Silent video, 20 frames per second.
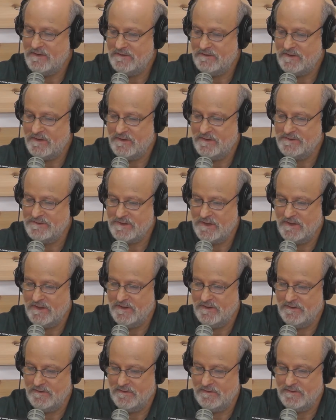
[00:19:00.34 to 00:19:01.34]
that there's
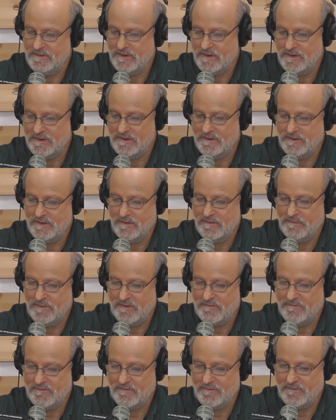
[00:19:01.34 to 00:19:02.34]
a, a little
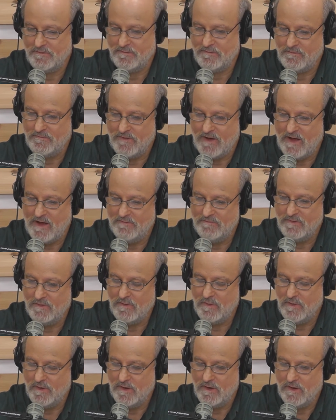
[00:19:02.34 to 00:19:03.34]
bit of a revival
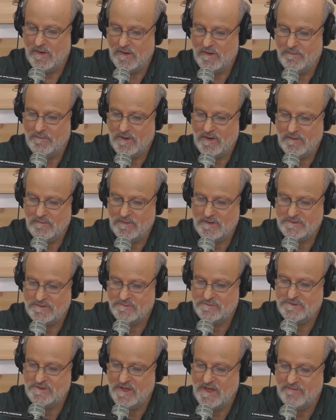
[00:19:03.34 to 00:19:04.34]
going on among
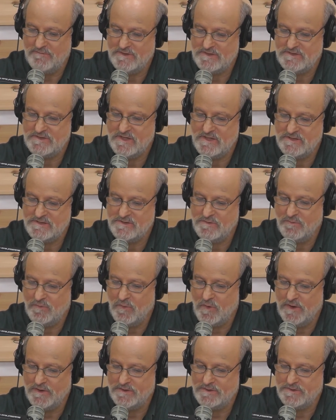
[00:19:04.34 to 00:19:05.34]
Muslims. Do you have a sense of
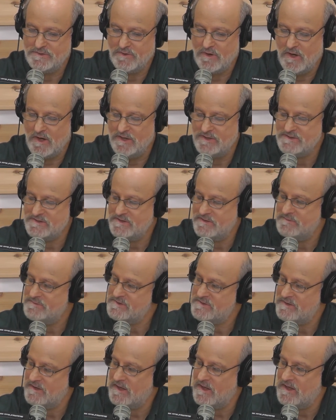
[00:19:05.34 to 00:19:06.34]
what draws them
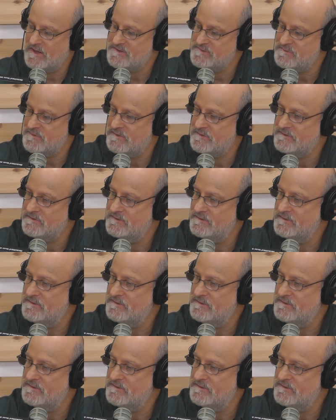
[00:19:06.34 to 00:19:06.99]
to the gospel?